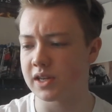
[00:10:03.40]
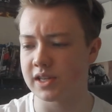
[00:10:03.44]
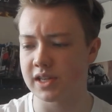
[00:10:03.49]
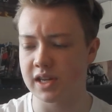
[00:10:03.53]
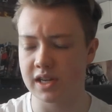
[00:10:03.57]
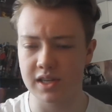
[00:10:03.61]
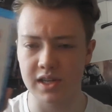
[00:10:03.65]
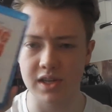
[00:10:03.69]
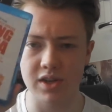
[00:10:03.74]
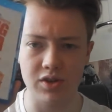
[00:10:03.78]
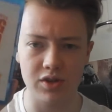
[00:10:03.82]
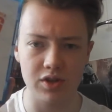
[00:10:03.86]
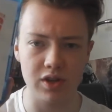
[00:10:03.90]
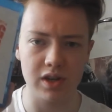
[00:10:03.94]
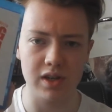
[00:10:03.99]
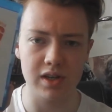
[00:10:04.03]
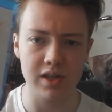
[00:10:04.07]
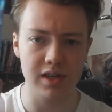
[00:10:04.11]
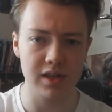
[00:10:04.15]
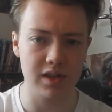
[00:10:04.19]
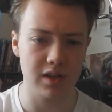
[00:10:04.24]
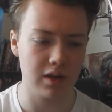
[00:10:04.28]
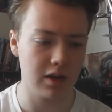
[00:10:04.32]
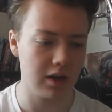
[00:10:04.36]
this is
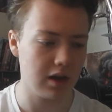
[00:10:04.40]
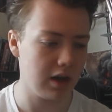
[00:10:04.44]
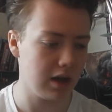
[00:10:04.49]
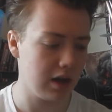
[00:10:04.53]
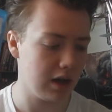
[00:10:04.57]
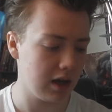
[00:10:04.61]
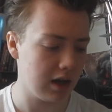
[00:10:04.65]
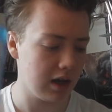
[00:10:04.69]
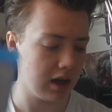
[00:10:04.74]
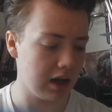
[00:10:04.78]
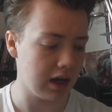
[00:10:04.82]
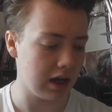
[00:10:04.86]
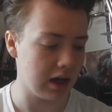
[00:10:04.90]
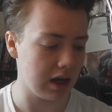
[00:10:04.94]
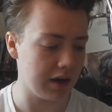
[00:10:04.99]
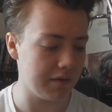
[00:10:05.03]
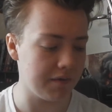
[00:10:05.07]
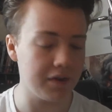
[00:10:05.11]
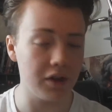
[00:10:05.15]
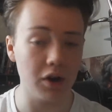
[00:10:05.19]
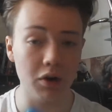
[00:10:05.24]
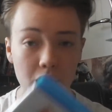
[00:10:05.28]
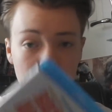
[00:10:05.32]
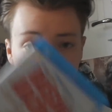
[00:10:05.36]
just, if
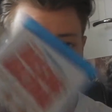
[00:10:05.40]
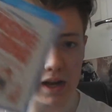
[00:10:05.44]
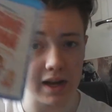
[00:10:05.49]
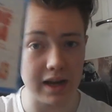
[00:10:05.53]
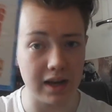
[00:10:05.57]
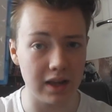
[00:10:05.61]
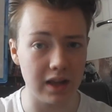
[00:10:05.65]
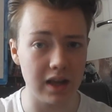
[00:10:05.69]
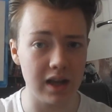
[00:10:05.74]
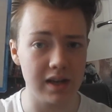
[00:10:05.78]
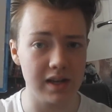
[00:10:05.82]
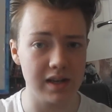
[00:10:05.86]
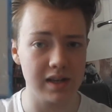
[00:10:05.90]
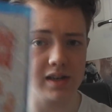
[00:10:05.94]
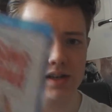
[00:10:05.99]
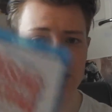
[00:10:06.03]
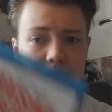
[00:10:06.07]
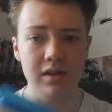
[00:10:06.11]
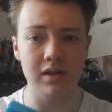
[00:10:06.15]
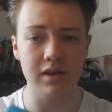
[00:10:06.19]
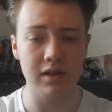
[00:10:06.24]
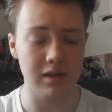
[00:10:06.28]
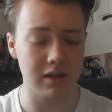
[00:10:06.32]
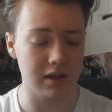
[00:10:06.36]
they're like
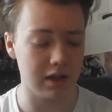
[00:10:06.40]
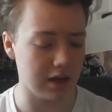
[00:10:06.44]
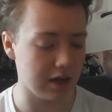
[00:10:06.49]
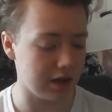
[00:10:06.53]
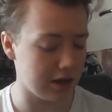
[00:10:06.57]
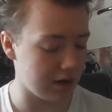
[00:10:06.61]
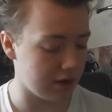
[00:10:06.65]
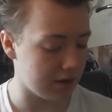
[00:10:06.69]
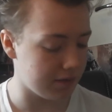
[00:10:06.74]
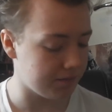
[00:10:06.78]
this, then